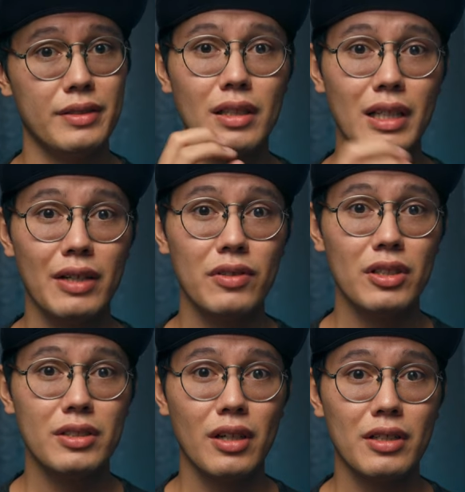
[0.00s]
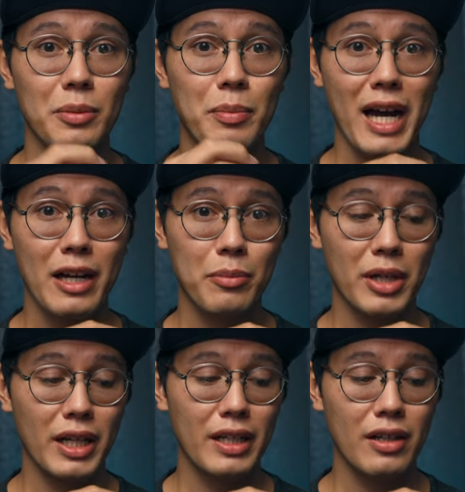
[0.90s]
The levels on the back
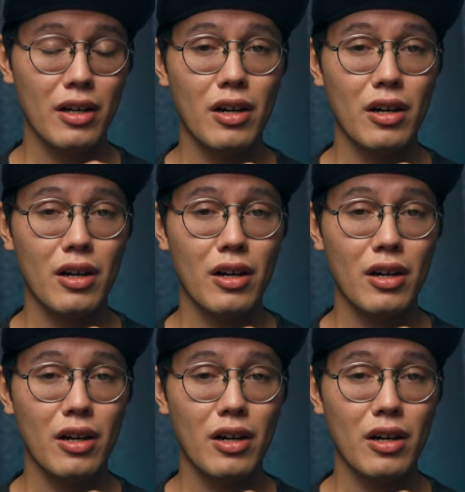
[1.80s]
mic